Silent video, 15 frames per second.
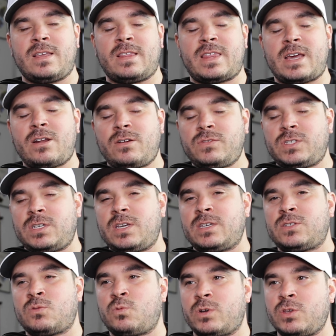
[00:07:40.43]
obviously
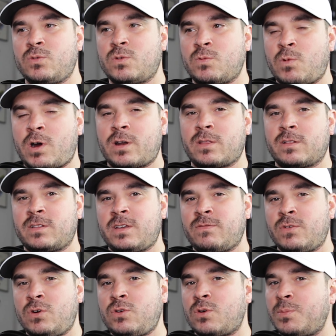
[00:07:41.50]
isn't what you would want on the lead
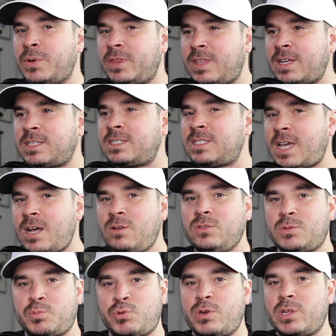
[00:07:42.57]
vocal, but that
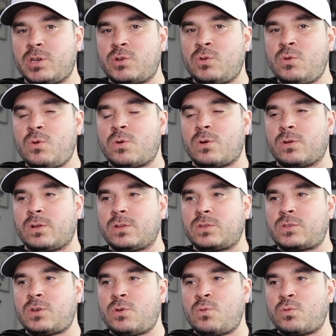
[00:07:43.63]
sounds pretty cool.
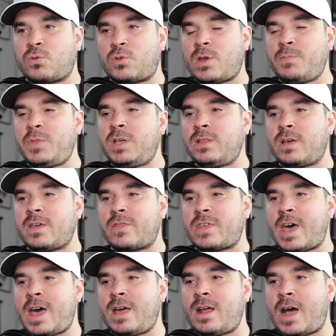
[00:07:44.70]
So something like
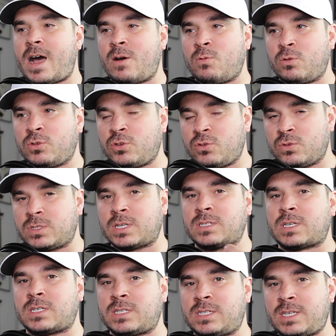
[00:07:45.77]
that I will use as
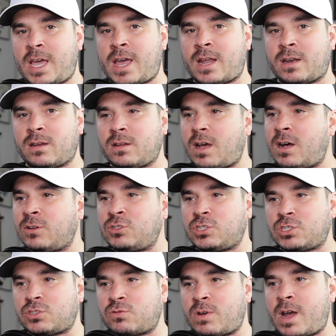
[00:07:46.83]
a send. I'll
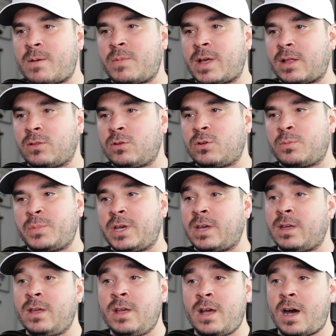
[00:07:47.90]
just grab that little
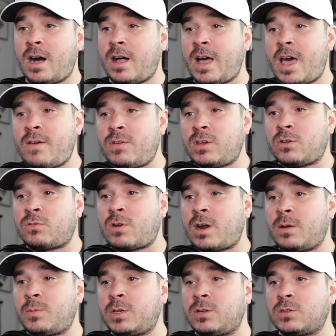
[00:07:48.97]
bit. I'll have it
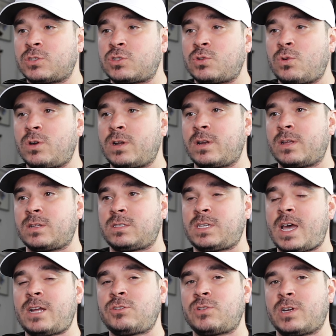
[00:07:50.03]
incredibly distorted and
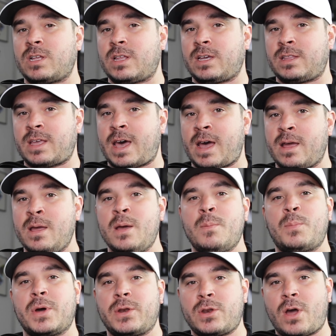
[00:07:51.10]
saturated like that,
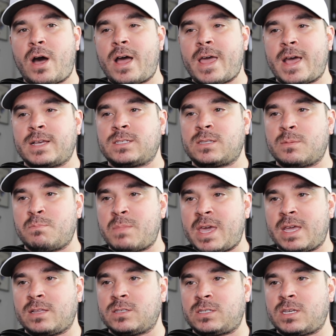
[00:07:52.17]
but not as the
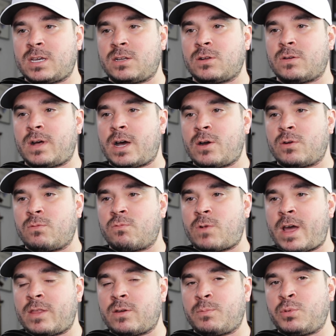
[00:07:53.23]
main signal. I would
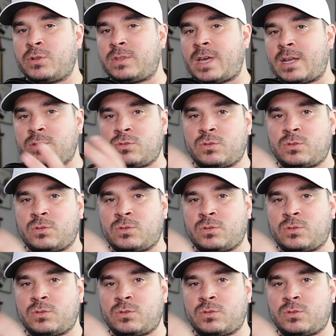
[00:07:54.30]
rather put that